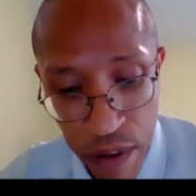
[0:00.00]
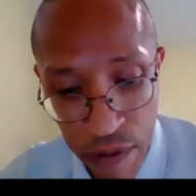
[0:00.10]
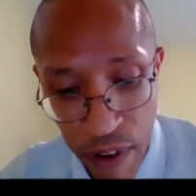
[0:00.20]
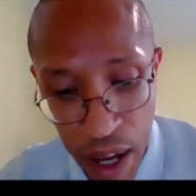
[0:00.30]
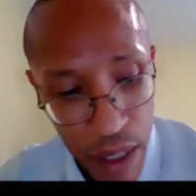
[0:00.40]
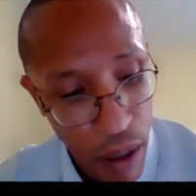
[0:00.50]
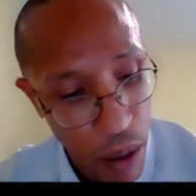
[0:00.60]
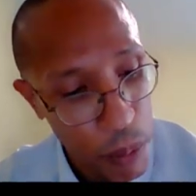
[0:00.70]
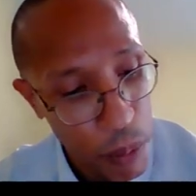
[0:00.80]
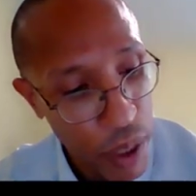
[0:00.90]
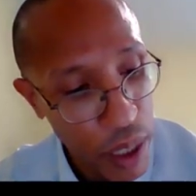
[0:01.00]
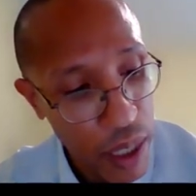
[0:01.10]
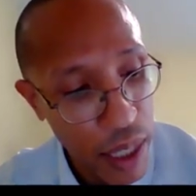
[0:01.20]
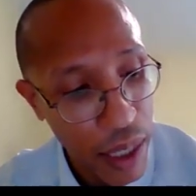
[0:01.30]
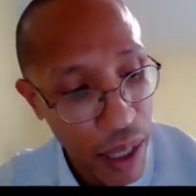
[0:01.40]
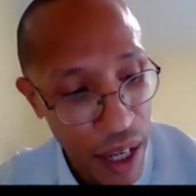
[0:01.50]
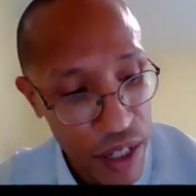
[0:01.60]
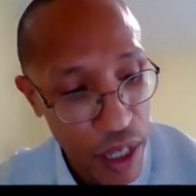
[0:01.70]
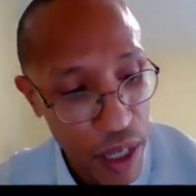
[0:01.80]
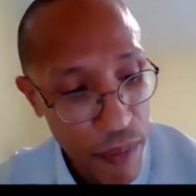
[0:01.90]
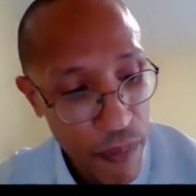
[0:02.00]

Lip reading: define our predicate logic.